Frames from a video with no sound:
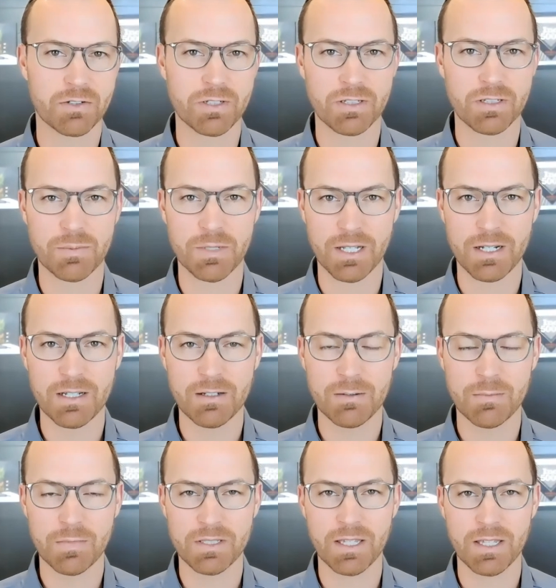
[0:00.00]
at the
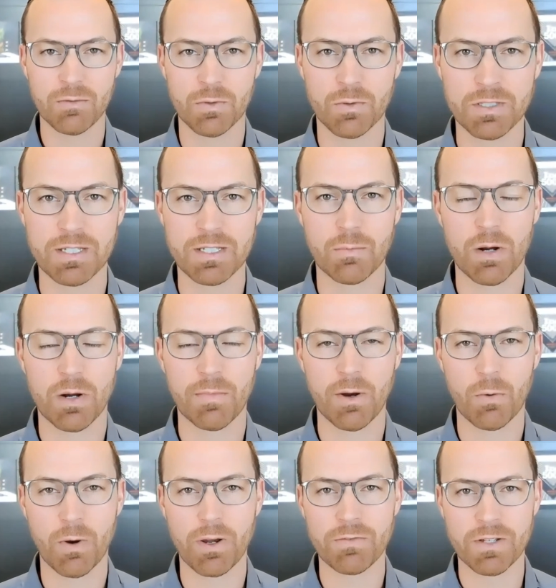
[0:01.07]
beginning, but then once I brought my
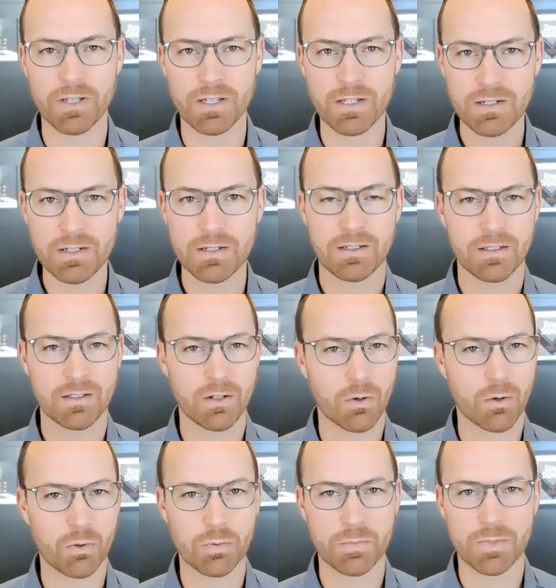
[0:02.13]
wife in, our
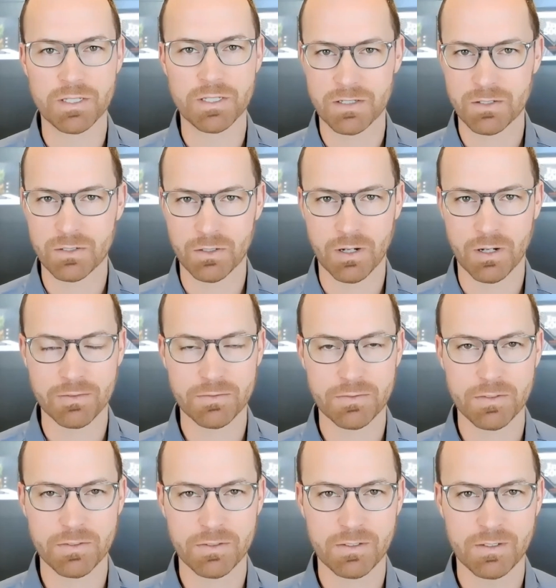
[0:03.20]
whole business took off.
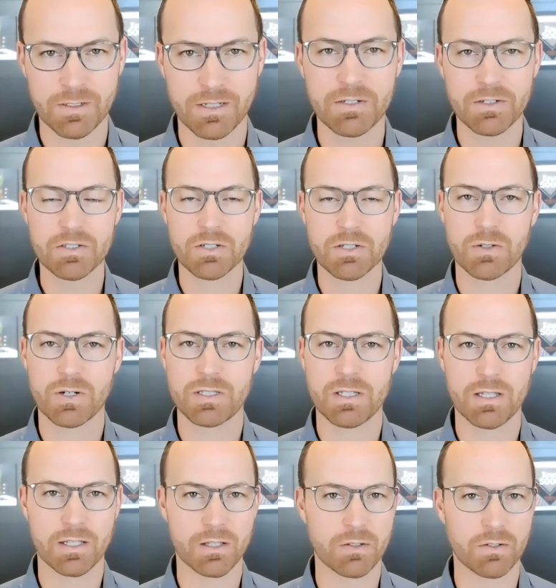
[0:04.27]
Here's the crazy
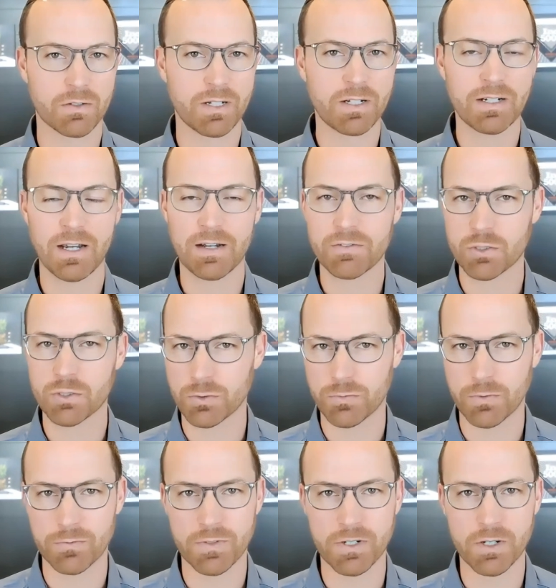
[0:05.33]
thing though. They didn't have short
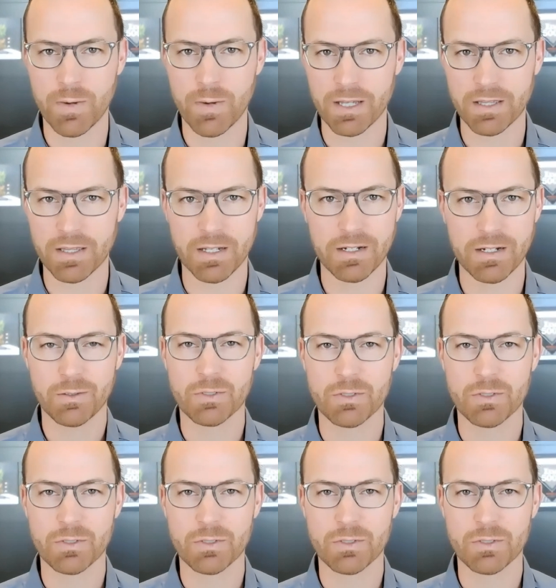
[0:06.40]
form video back then. It was